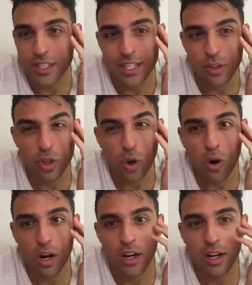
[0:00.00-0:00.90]
New
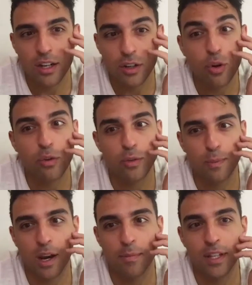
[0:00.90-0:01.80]
York was
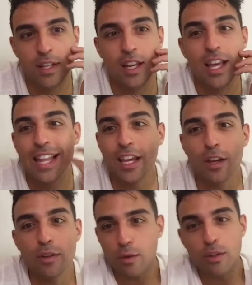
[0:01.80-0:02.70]
popping. Like,
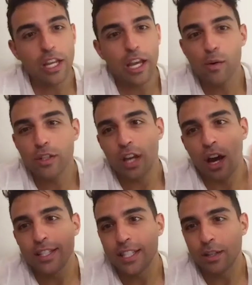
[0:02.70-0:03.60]
it was
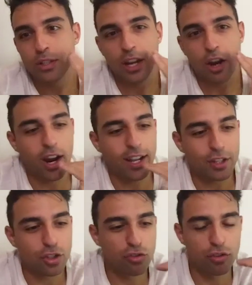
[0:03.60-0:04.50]
honestly like, all right, the
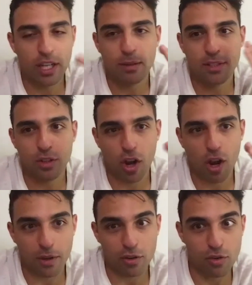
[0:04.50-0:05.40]
dreams are
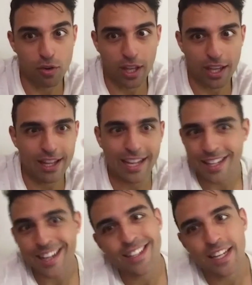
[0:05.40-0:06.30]
coming true. Like,
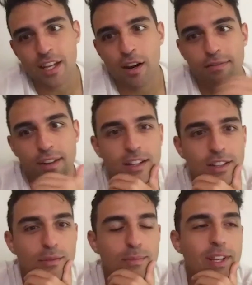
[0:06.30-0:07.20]
that's how it felt a
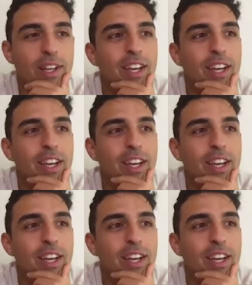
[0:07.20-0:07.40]
little bit.